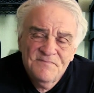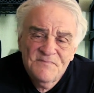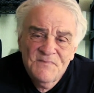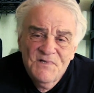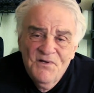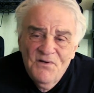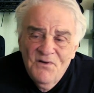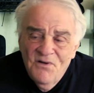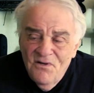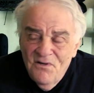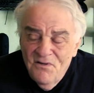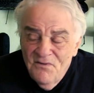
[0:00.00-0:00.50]

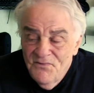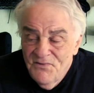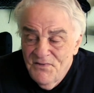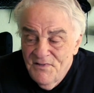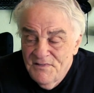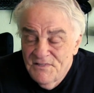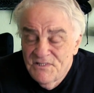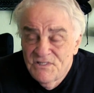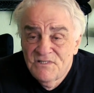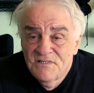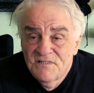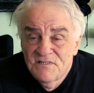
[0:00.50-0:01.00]
their
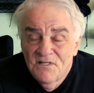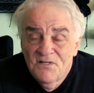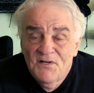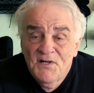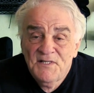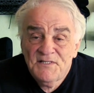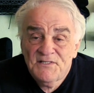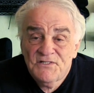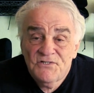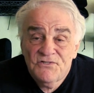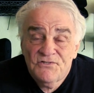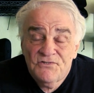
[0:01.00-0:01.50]

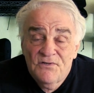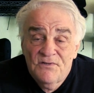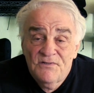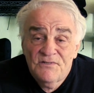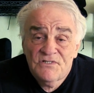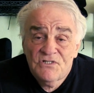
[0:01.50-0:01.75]
lenses are